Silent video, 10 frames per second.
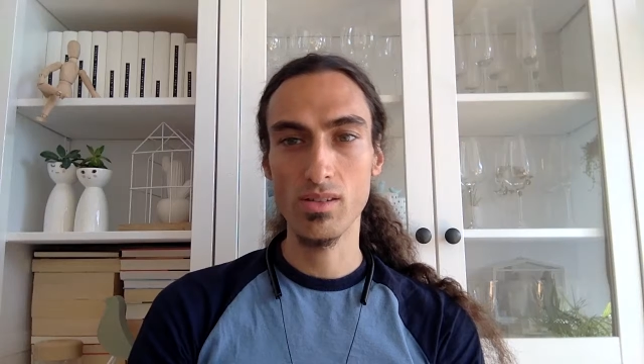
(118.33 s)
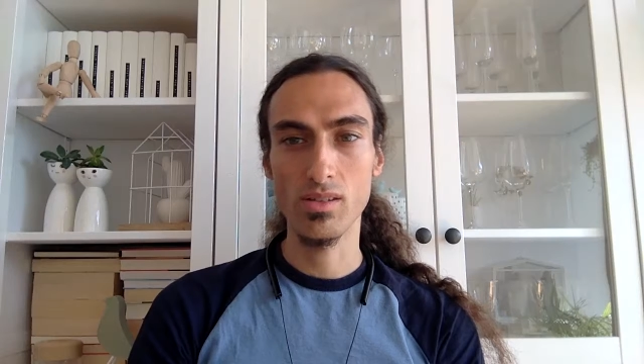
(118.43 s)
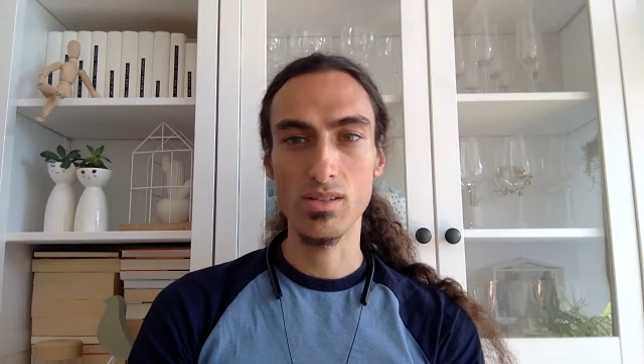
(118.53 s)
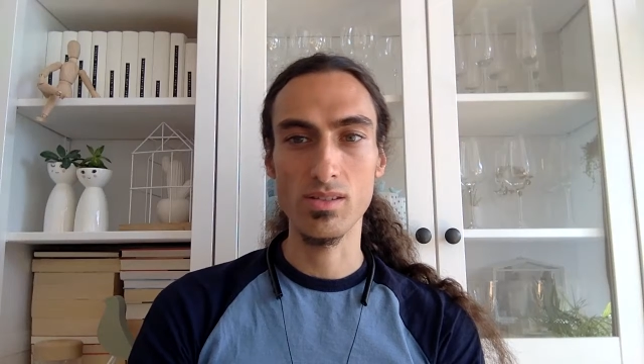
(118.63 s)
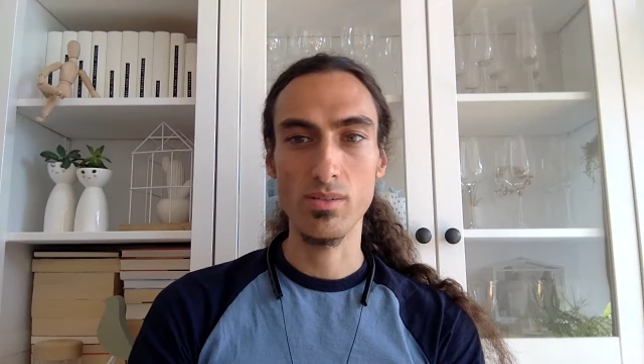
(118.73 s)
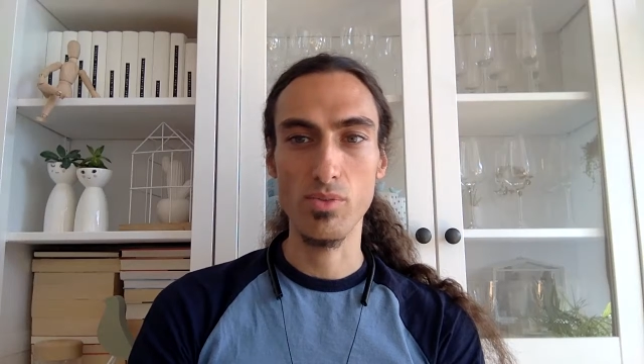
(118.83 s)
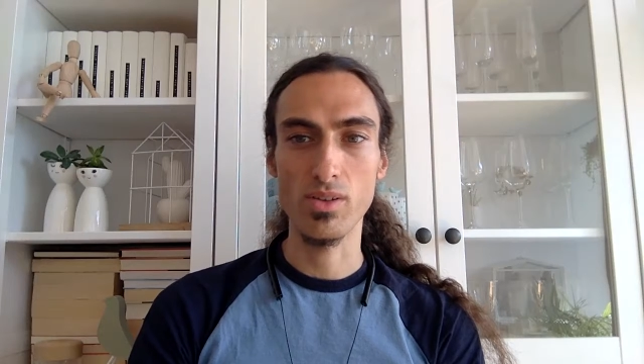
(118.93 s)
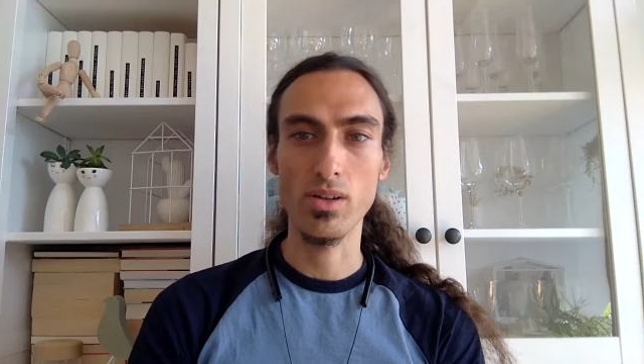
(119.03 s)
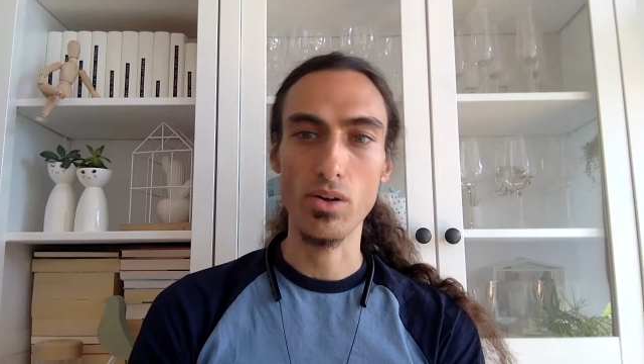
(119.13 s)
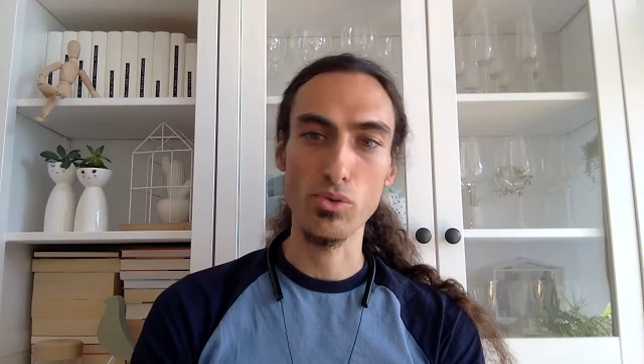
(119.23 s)
and this is something
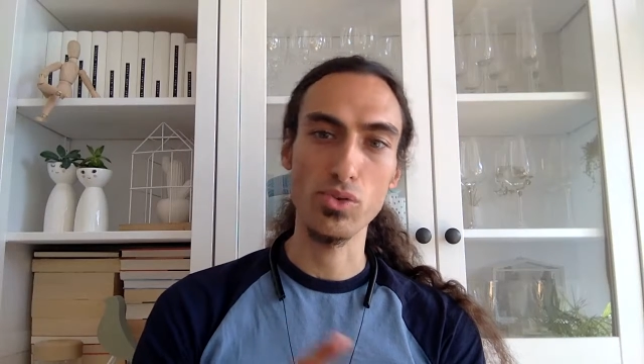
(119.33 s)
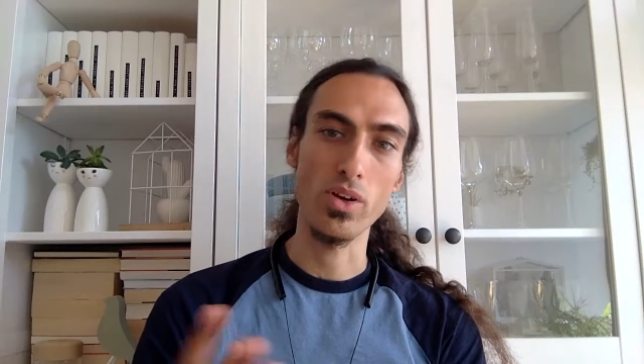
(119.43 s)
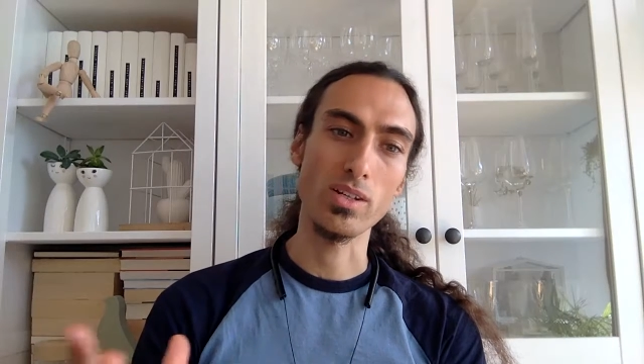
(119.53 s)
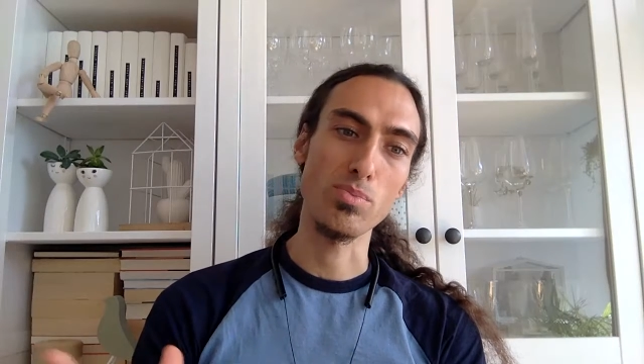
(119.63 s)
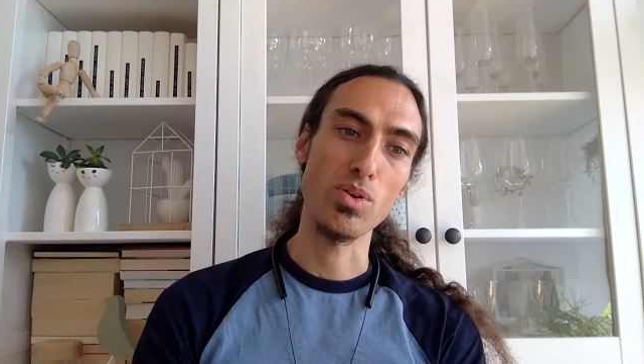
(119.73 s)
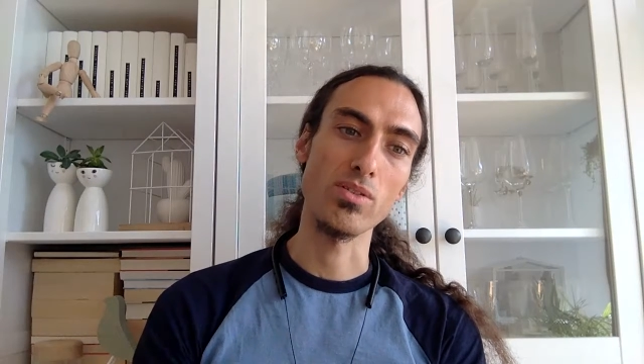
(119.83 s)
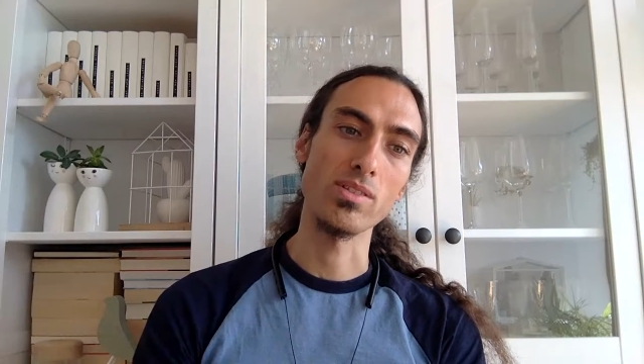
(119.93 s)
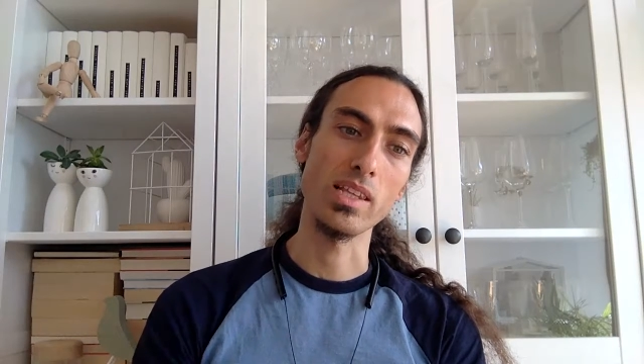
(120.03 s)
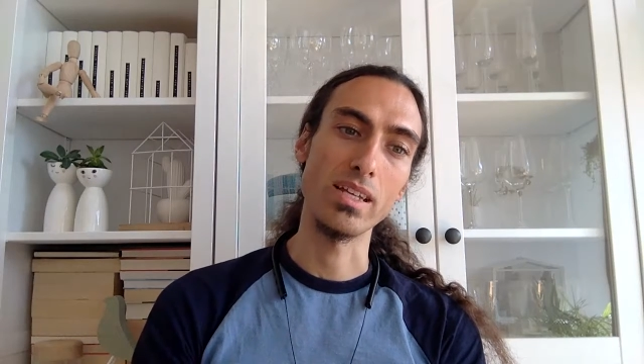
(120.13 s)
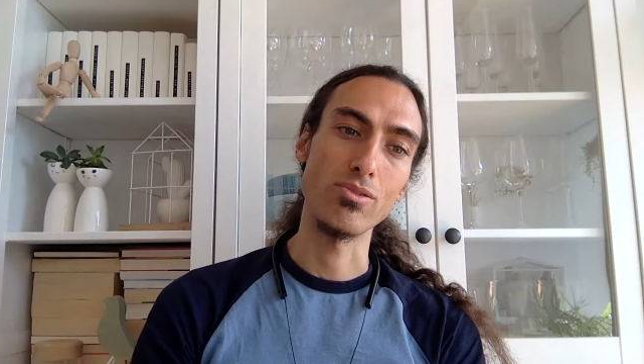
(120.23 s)
that also I
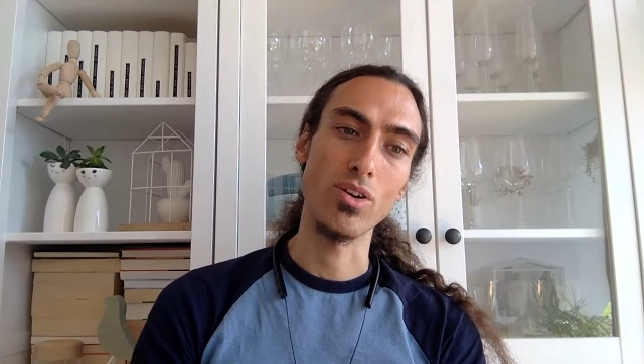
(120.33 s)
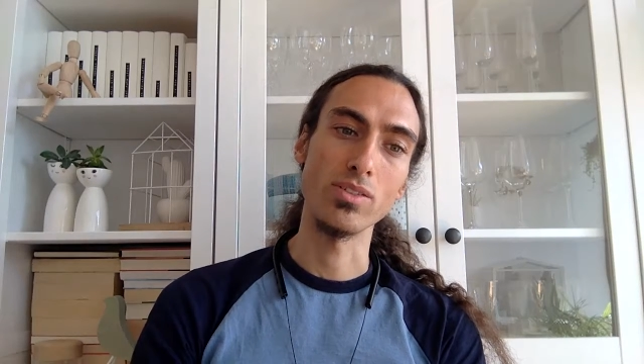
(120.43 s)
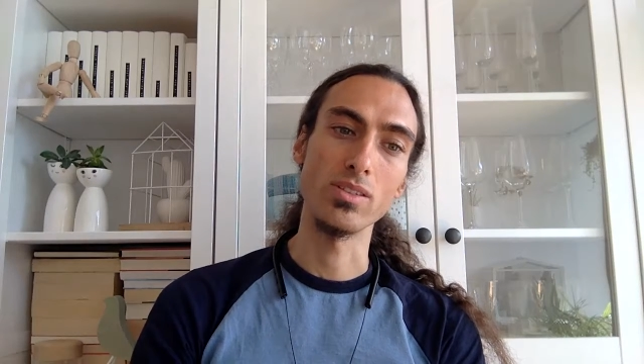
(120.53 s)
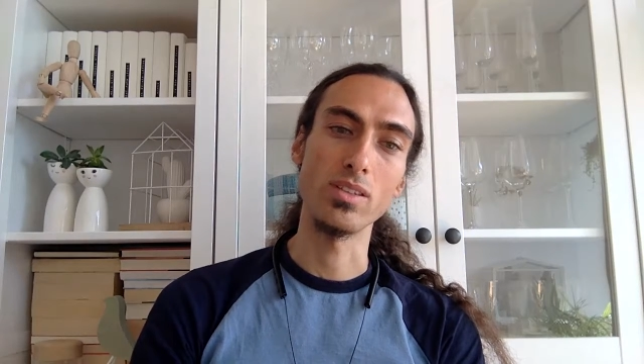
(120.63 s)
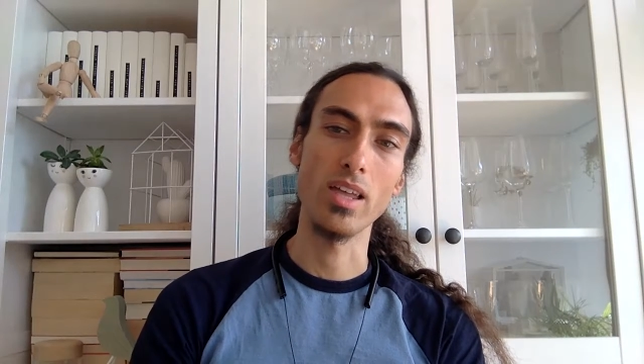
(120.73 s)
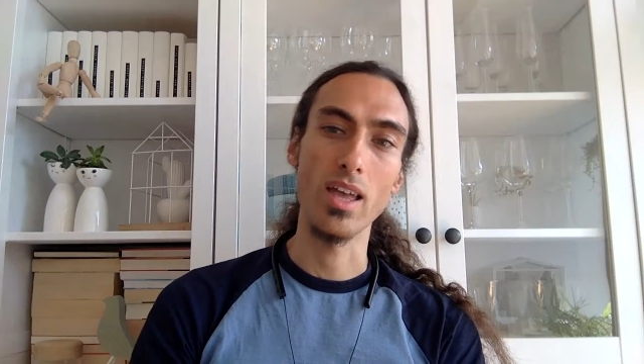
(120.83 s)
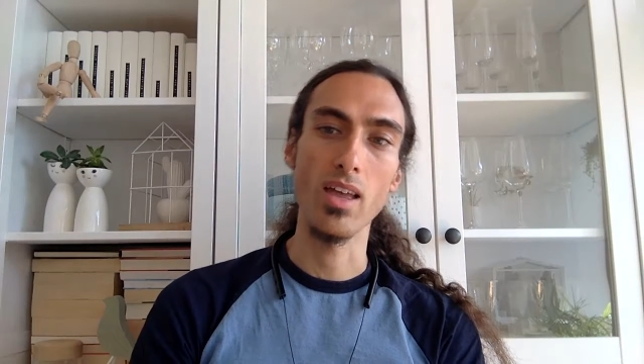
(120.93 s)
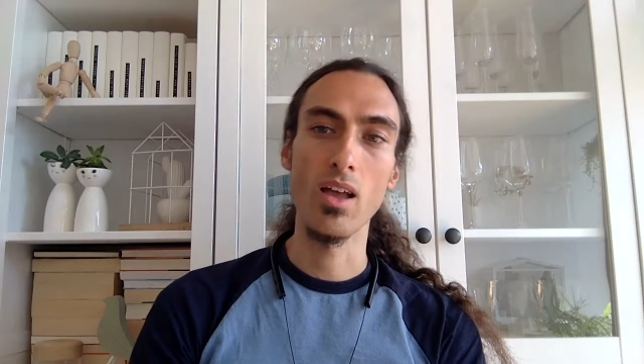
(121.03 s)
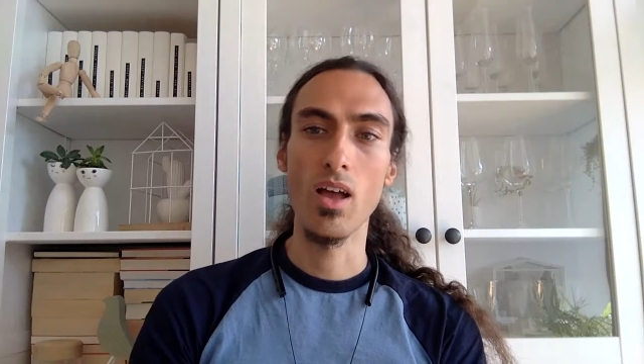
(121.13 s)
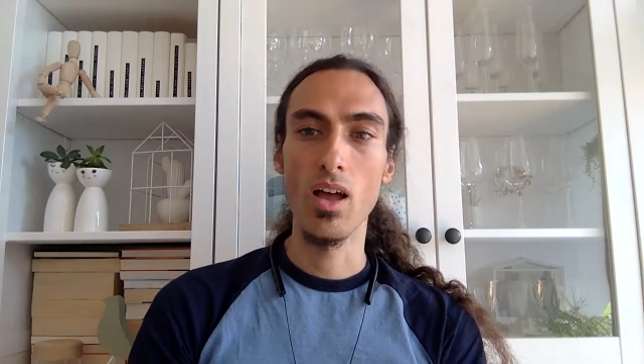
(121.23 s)
experienced later on in the day